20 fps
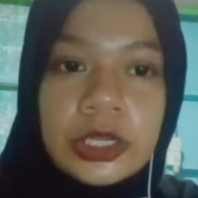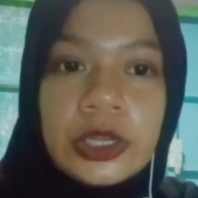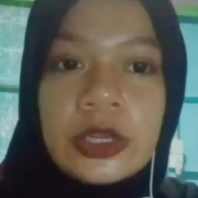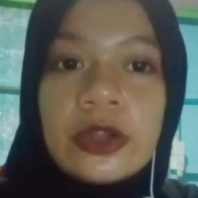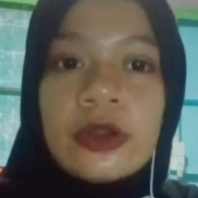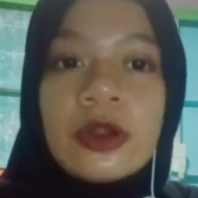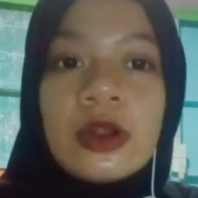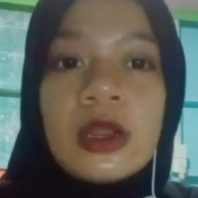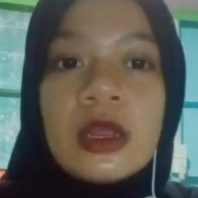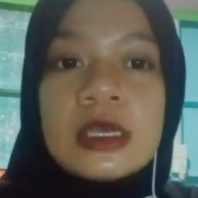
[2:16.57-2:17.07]

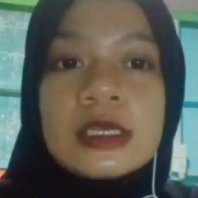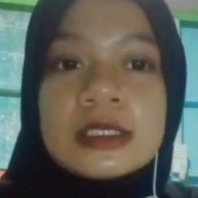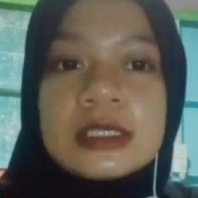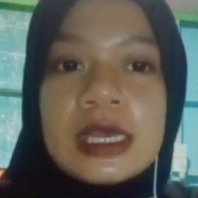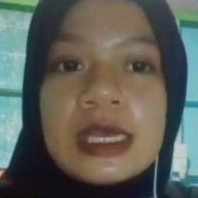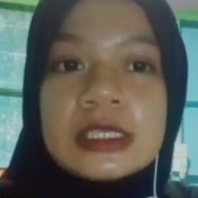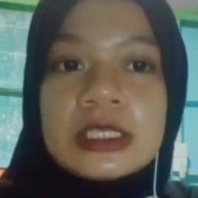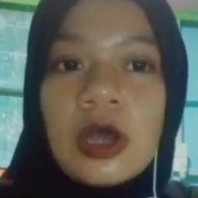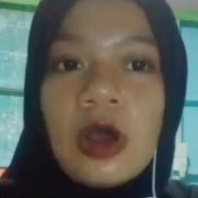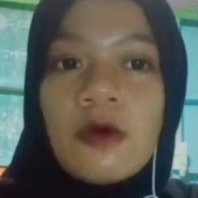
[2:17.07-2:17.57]
their
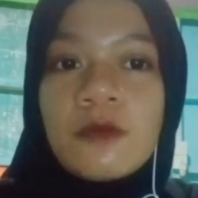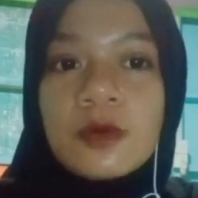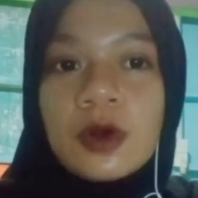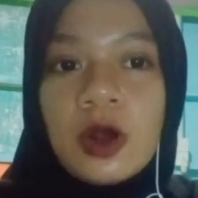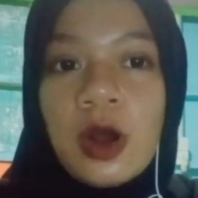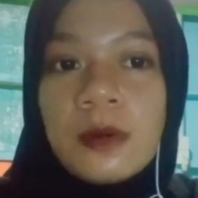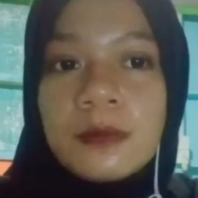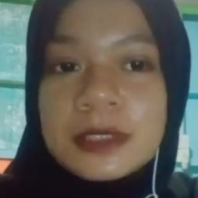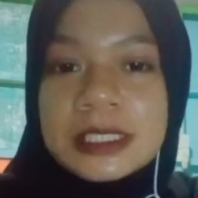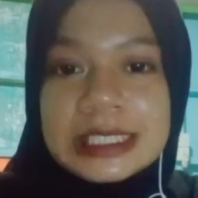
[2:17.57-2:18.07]
sense
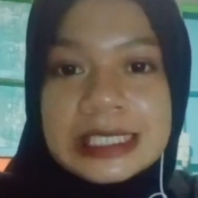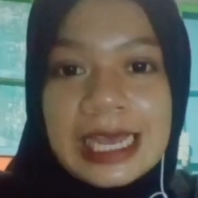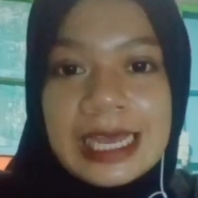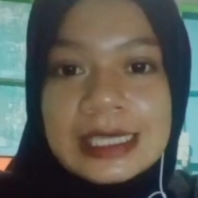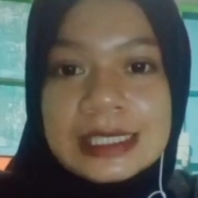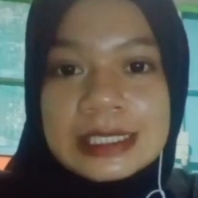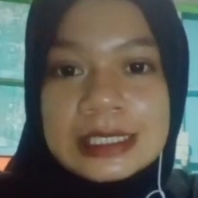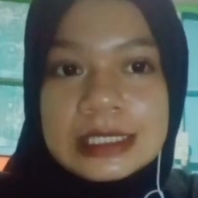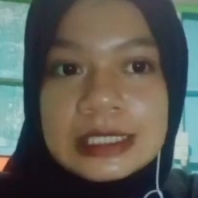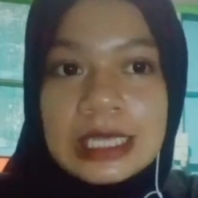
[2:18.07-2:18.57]
of
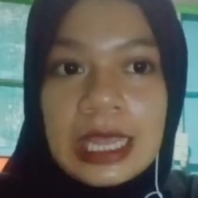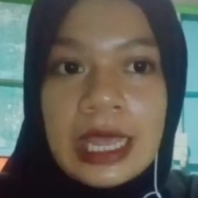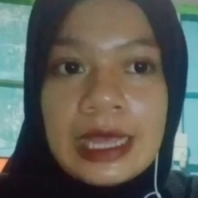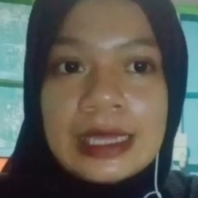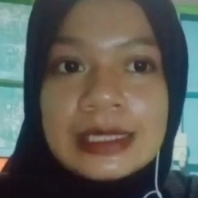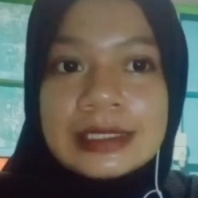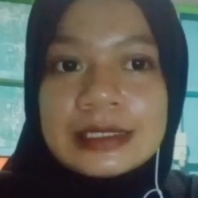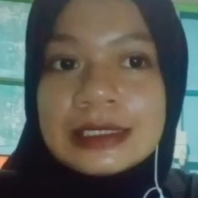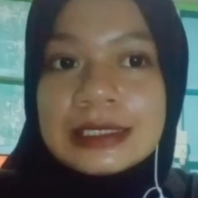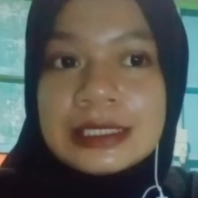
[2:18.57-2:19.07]
competence
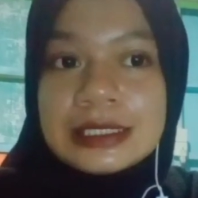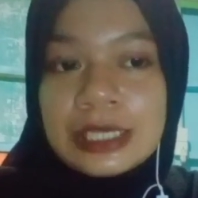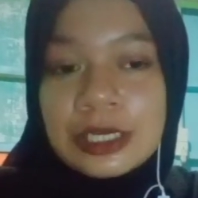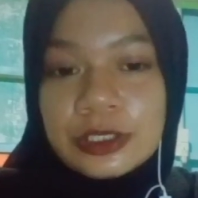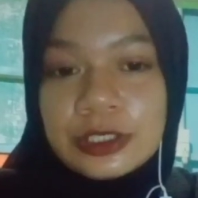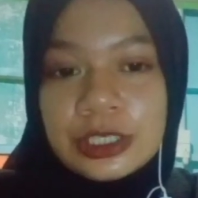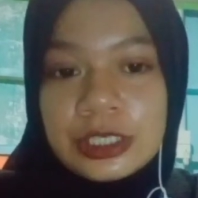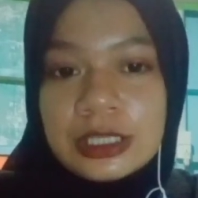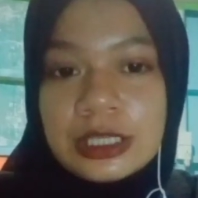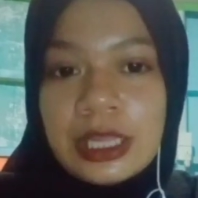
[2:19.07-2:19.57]
in
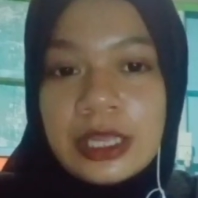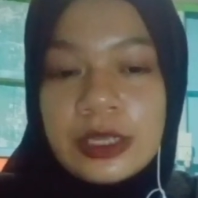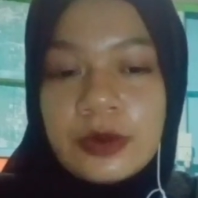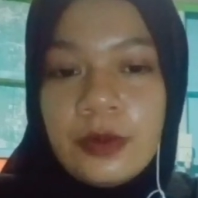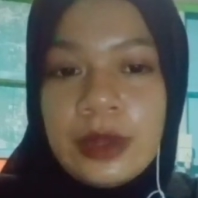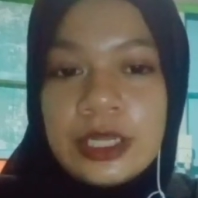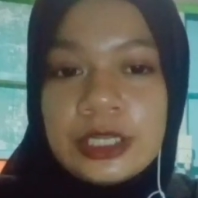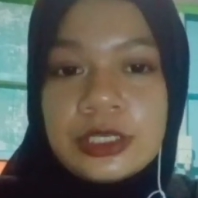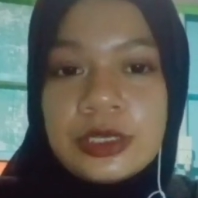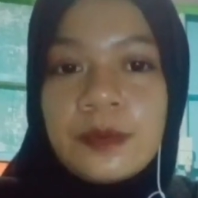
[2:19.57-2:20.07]
the target
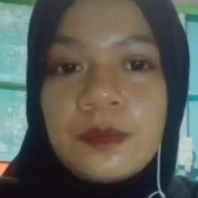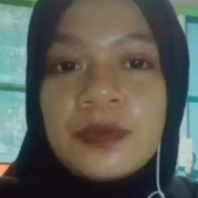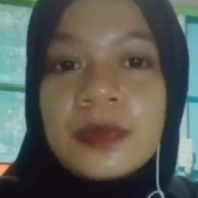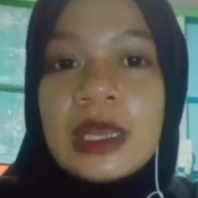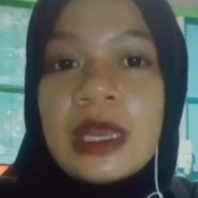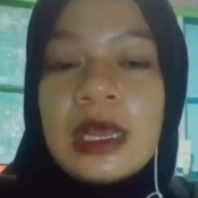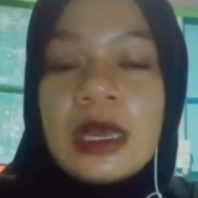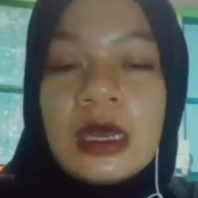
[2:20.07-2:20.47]
language.